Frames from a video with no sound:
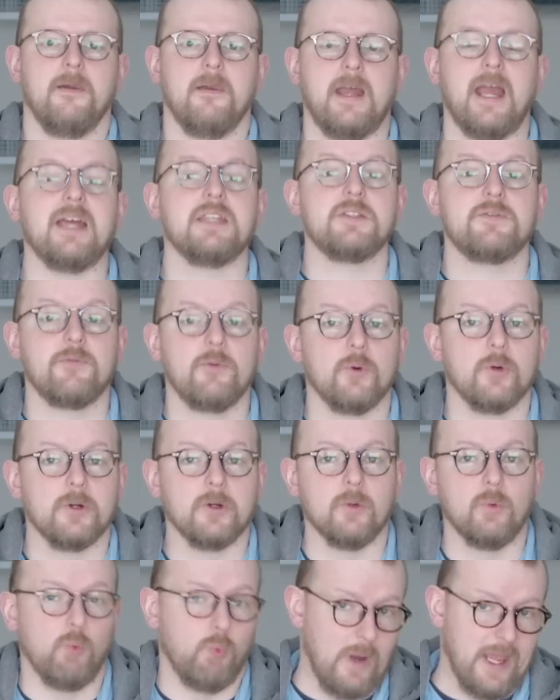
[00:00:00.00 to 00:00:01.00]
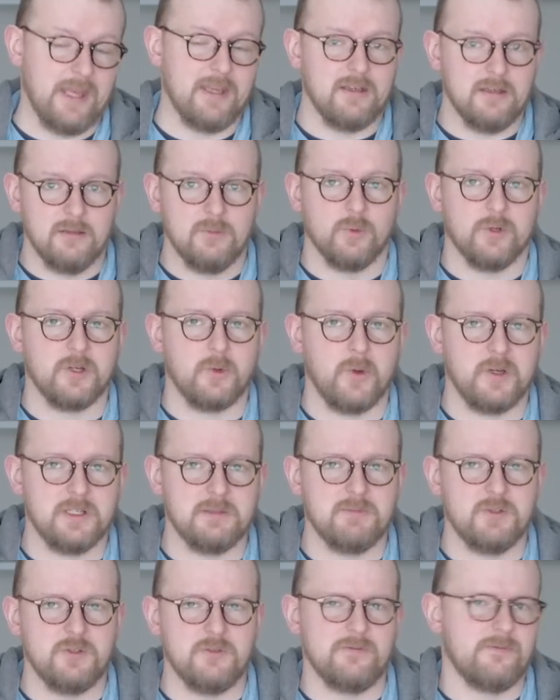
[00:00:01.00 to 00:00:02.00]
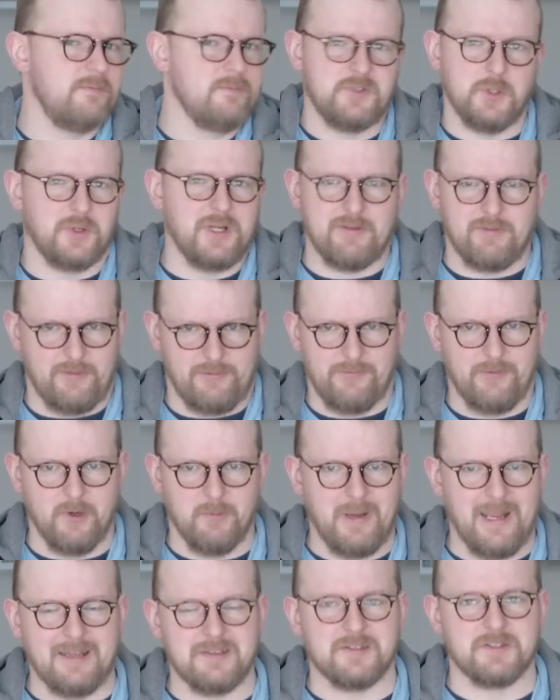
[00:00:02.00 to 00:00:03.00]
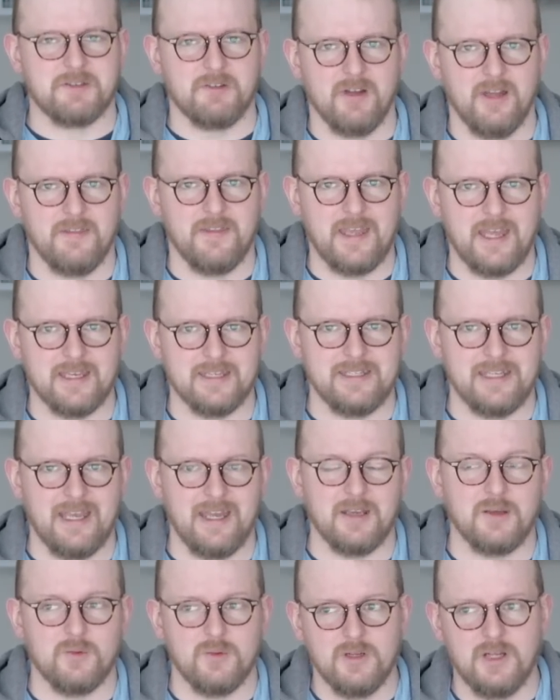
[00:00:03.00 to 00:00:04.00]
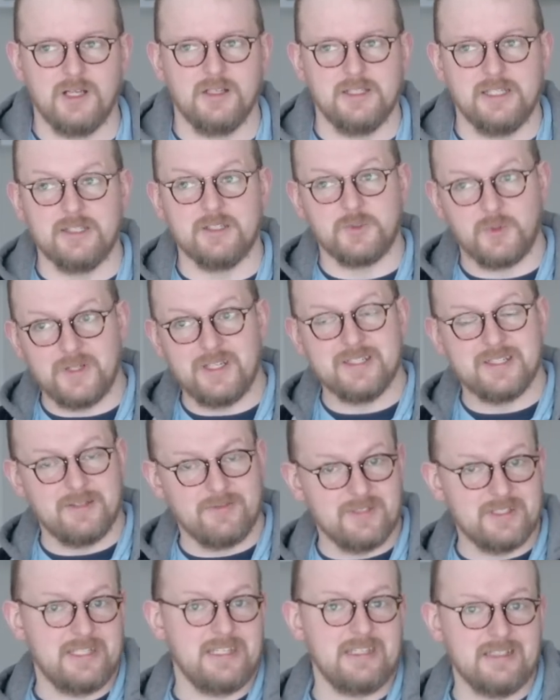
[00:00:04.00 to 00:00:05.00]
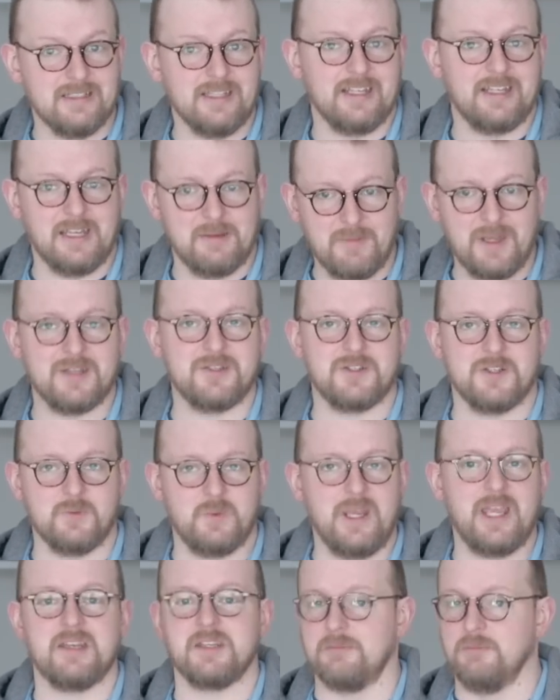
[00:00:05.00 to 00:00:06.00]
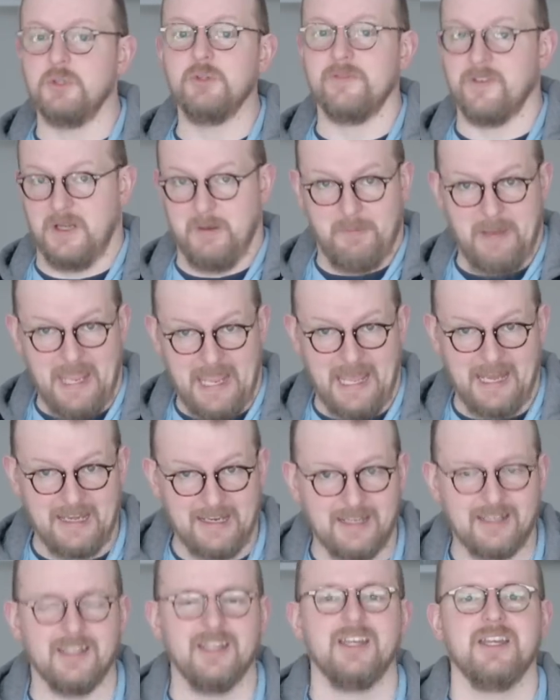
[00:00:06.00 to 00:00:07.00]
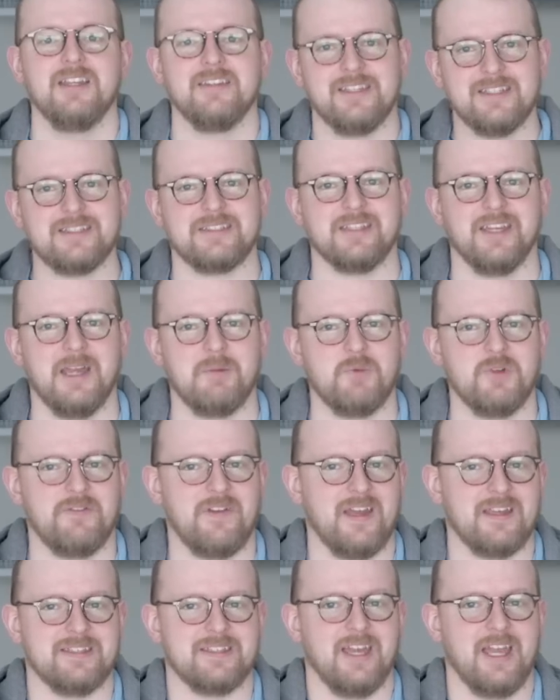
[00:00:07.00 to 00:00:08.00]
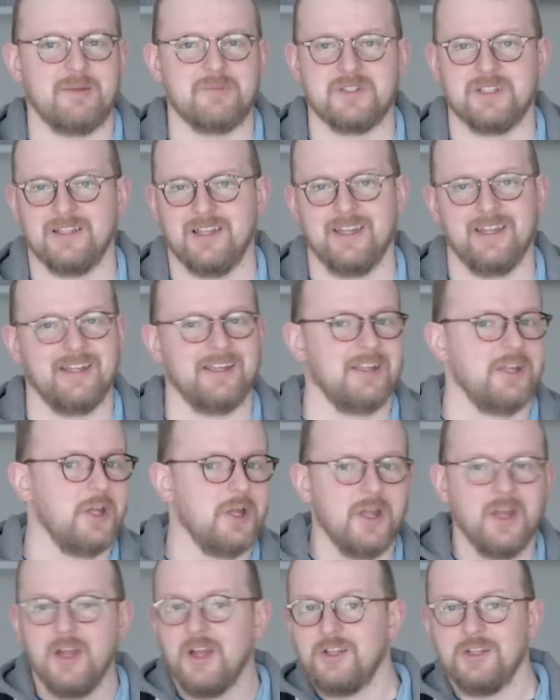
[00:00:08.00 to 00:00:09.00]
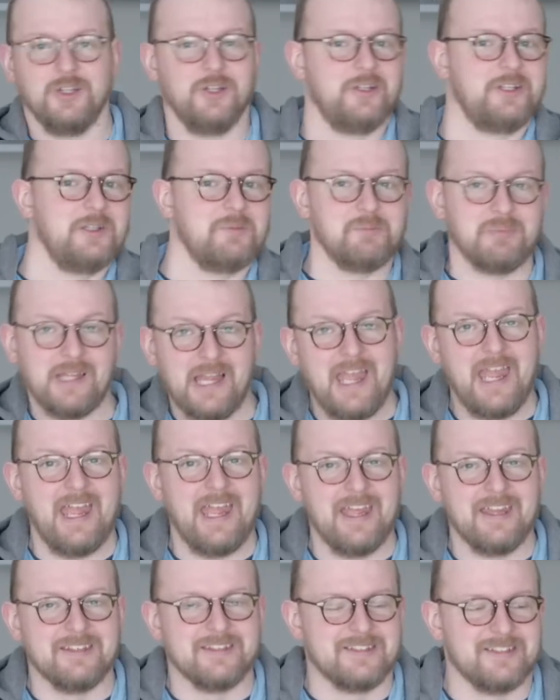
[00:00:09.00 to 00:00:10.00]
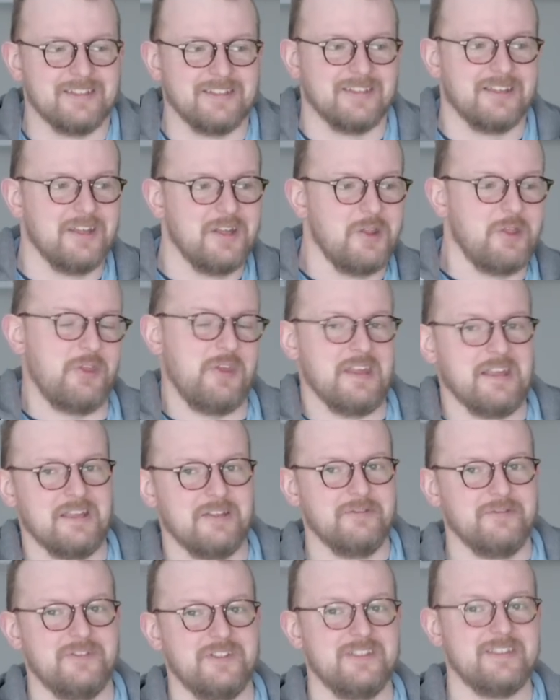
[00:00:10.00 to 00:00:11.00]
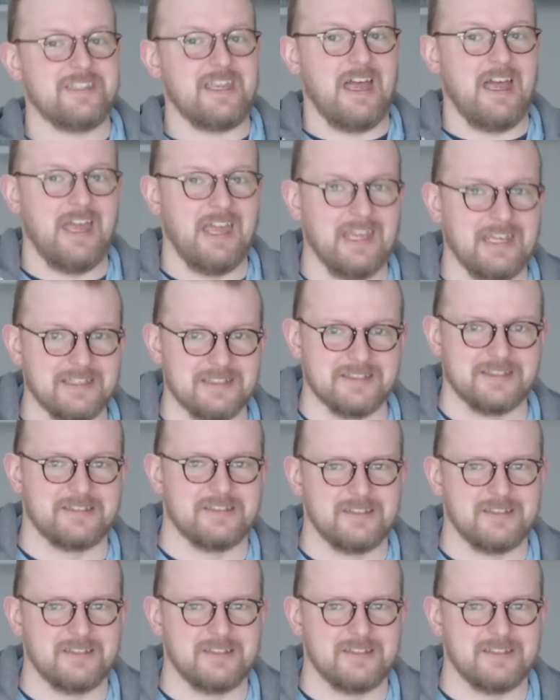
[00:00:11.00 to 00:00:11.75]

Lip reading: As for when we're going to move, don't have a firm answer on that yet. In 2017, like I mentioned, we had to move in a panic. This time we've had time to look at plans and think of designs.